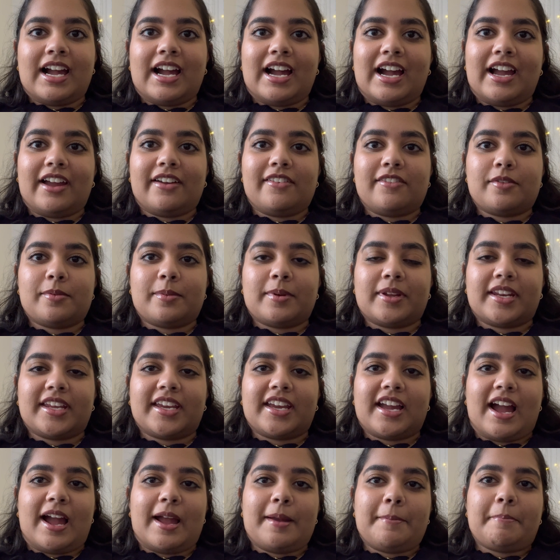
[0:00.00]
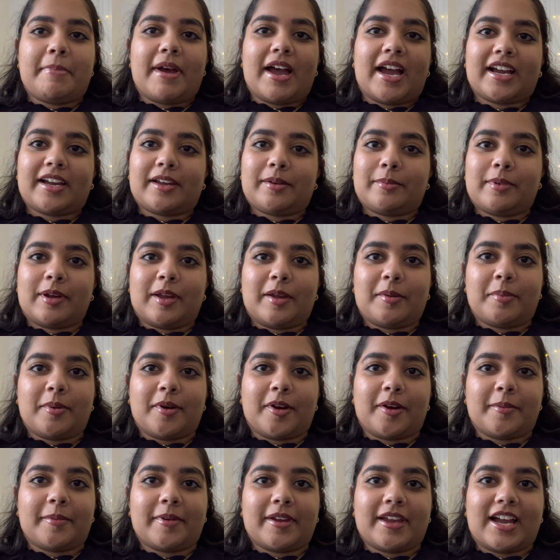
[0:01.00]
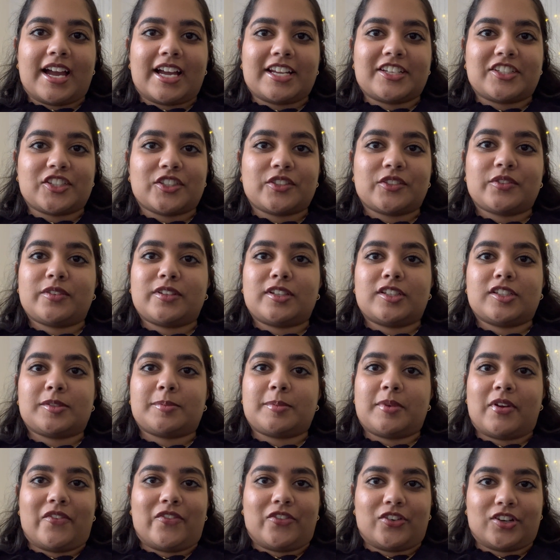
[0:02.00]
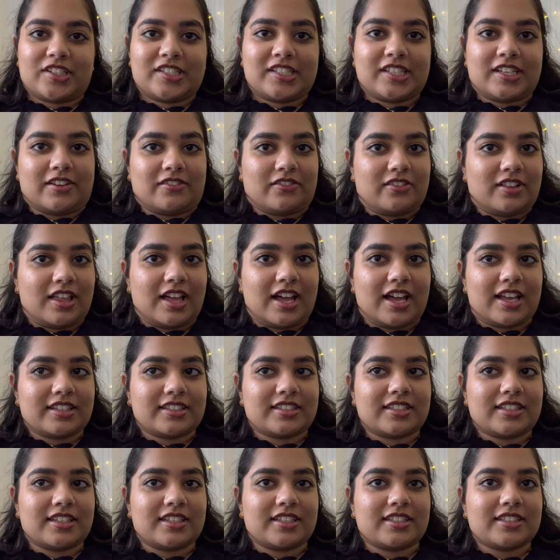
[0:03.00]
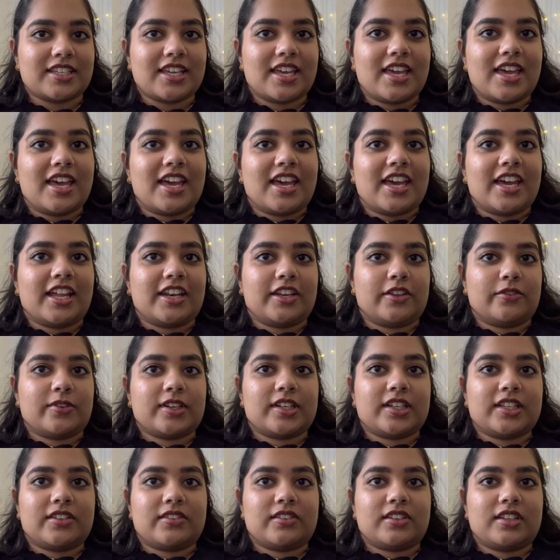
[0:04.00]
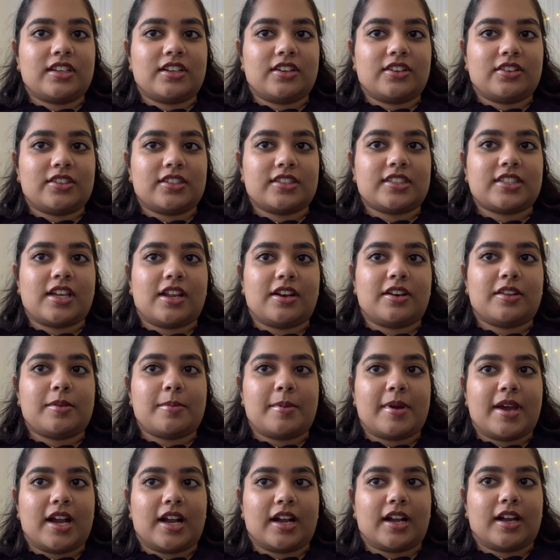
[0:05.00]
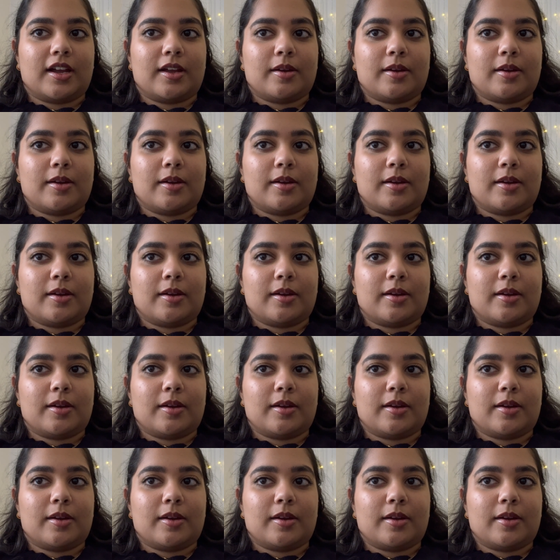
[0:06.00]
Hi everybody, I'm back at my apartment. I just finished my first day of classes, and you can hear the sound in the back.